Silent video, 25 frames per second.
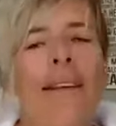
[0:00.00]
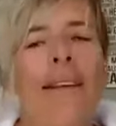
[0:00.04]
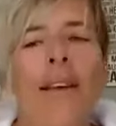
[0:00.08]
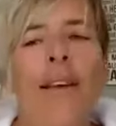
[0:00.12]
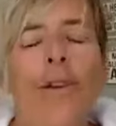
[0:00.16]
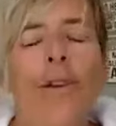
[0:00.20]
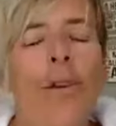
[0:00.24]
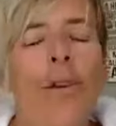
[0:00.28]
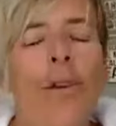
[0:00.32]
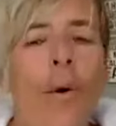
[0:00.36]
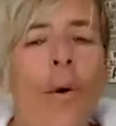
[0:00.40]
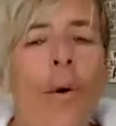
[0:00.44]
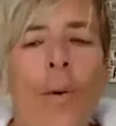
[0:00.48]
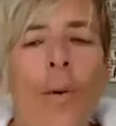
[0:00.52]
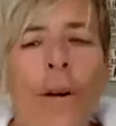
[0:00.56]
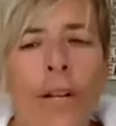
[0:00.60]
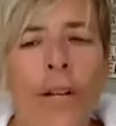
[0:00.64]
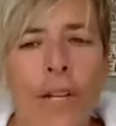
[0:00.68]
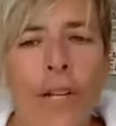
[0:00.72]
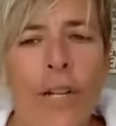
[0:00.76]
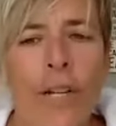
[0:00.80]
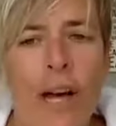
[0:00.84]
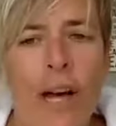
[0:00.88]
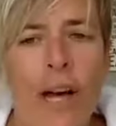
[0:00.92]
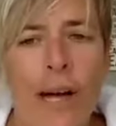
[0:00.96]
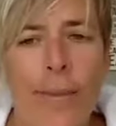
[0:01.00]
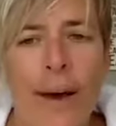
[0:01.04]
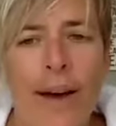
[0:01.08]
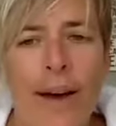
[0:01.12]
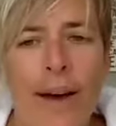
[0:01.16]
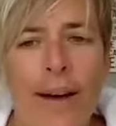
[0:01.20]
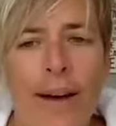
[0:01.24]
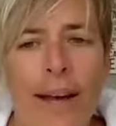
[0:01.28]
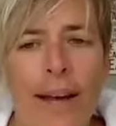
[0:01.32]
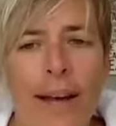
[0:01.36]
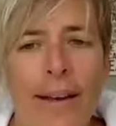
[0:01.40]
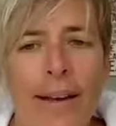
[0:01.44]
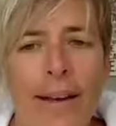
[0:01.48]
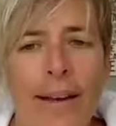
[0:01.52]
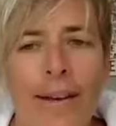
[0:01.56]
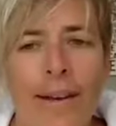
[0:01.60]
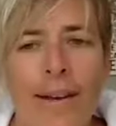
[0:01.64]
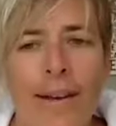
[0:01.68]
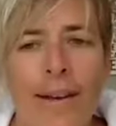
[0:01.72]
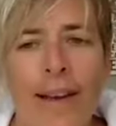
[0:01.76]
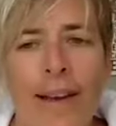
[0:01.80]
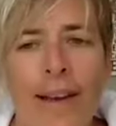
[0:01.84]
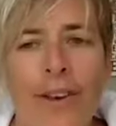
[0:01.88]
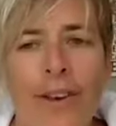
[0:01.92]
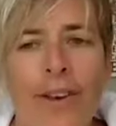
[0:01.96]
Let's say you don't want to talk about it.
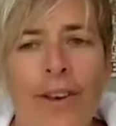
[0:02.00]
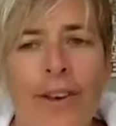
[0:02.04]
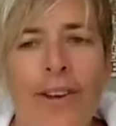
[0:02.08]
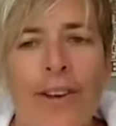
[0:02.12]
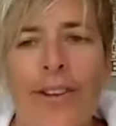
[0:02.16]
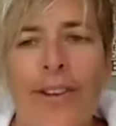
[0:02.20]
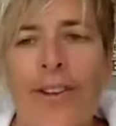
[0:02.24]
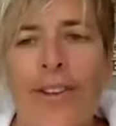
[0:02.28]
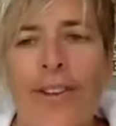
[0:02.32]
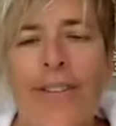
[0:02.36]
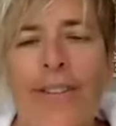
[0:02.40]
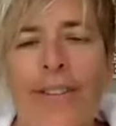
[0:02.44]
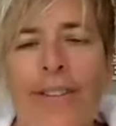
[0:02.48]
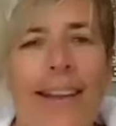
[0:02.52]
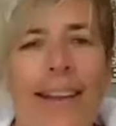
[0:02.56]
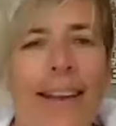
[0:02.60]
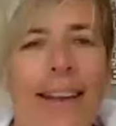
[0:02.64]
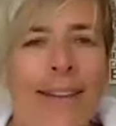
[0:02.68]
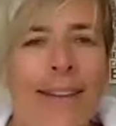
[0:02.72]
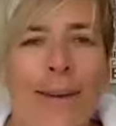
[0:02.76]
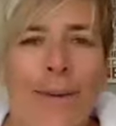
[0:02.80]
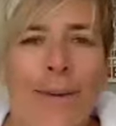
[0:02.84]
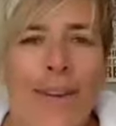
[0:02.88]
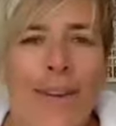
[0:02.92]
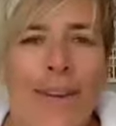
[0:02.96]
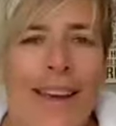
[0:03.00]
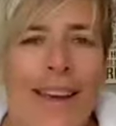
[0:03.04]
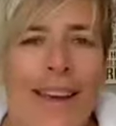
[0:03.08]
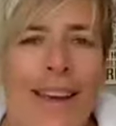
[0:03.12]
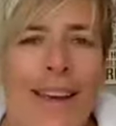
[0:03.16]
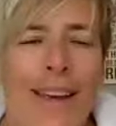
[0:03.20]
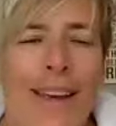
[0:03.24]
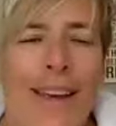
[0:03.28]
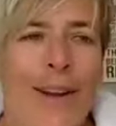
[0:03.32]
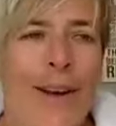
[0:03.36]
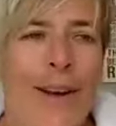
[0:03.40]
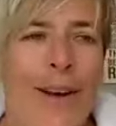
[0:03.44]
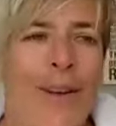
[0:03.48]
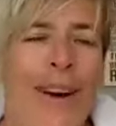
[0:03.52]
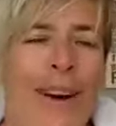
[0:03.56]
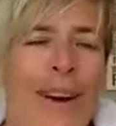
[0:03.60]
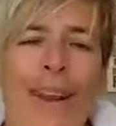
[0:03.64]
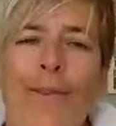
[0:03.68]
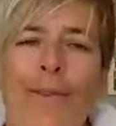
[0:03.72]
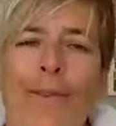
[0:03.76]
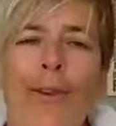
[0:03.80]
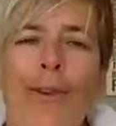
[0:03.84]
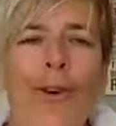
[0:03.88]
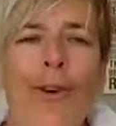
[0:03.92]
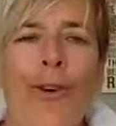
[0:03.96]
And you could just say something like, you know
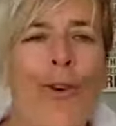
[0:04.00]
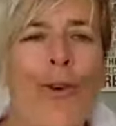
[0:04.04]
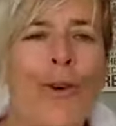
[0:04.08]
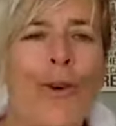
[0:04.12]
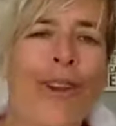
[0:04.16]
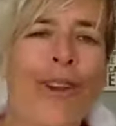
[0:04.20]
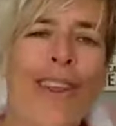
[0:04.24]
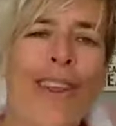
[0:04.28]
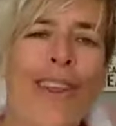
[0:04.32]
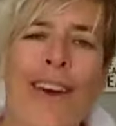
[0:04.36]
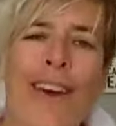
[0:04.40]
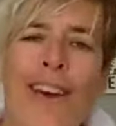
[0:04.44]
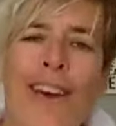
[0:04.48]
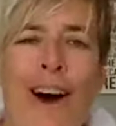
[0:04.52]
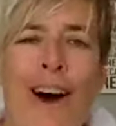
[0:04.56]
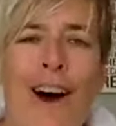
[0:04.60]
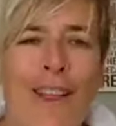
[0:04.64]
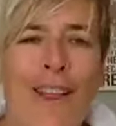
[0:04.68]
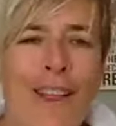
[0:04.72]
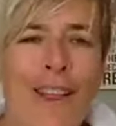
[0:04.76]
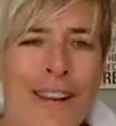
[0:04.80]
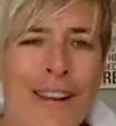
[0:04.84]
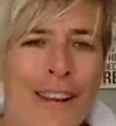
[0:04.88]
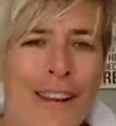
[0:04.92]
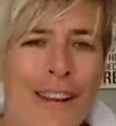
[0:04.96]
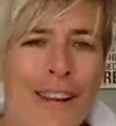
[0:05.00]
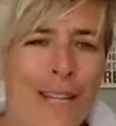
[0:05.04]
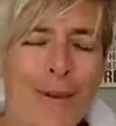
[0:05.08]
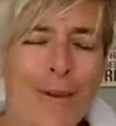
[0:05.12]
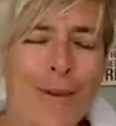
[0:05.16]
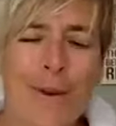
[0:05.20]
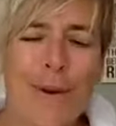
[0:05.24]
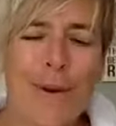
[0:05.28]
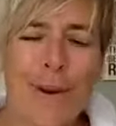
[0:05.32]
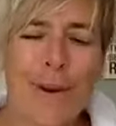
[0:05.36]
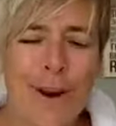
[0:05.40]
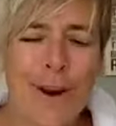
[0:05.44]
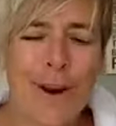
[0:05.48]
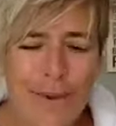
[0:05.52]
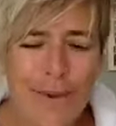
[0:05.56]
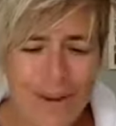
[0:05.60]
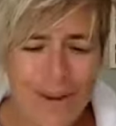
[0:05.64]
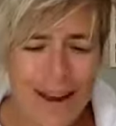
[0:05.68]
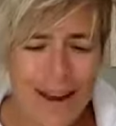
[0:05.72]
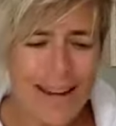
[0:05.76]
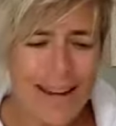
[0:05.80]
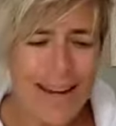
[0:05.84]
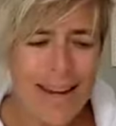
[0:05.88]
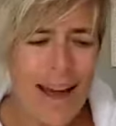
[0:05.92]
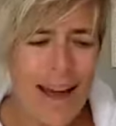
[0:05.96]
what, totally on holiday spirit
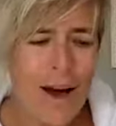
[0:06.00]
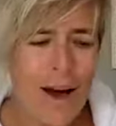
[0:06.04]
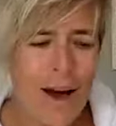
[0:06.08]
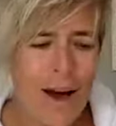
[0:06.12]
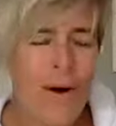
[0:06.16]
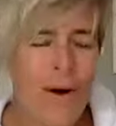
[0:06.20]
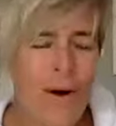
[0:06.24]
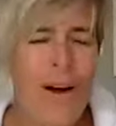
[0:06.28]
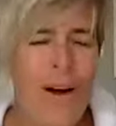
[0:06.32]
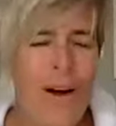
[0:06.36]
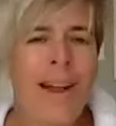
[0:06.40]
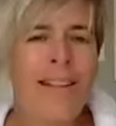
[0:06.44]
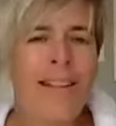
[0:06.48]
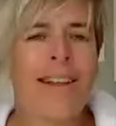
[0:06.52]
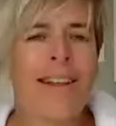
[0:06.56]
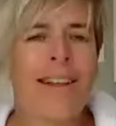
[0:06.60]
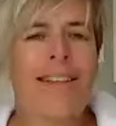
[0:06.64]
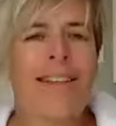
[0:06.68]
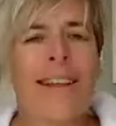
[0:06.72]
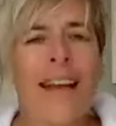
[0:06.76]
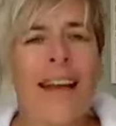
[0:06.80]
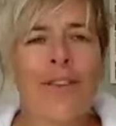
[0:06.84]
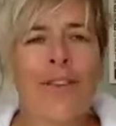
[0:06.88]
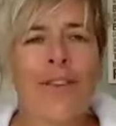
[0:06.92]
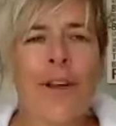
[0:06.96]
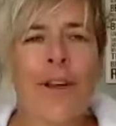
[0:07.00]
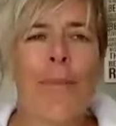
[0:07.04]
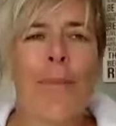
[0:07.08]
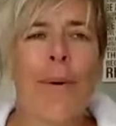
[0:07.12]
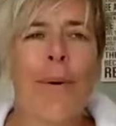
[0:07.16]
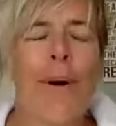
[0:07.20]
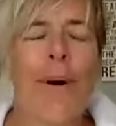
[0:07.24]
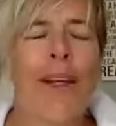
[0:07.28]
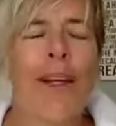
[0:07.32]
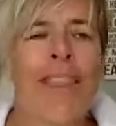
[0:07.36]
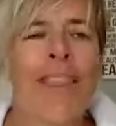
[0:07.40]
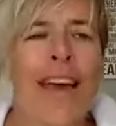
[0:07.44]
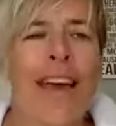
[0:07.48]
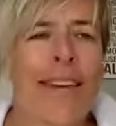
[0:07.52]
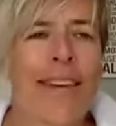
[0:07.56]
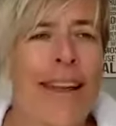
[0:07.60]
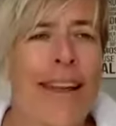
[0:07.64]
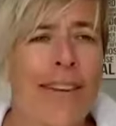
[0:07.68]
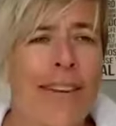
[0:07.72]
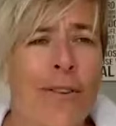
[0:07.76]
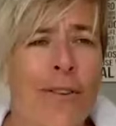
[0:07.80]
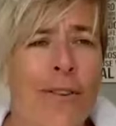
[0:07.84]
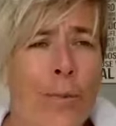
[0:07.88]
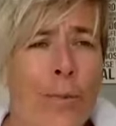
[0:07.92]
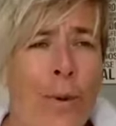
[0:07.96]
right now. Let's catch up about that
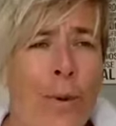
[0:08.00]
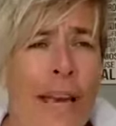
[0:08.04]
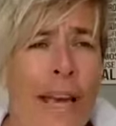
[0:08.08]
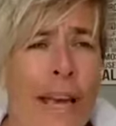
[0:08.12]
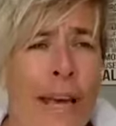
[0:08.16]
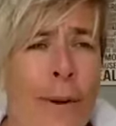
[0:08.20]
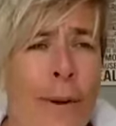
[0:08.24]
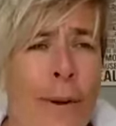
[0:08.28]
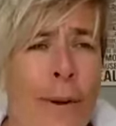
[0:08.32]
next week.